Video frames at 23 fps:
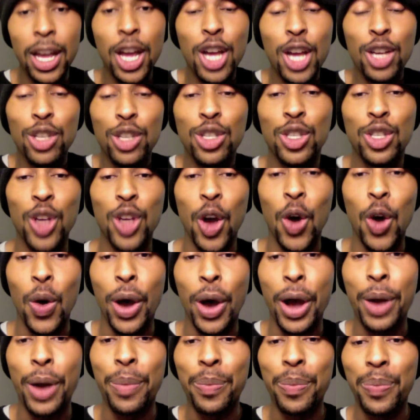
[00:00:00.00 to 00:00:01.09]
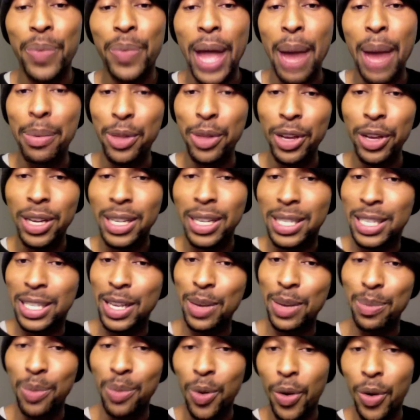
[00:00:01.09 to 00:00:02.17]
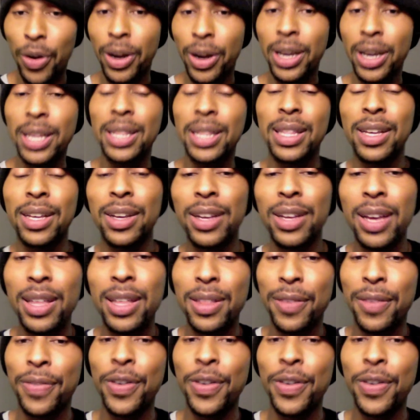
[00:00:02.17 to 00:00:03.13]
So I'll be looking to see more in the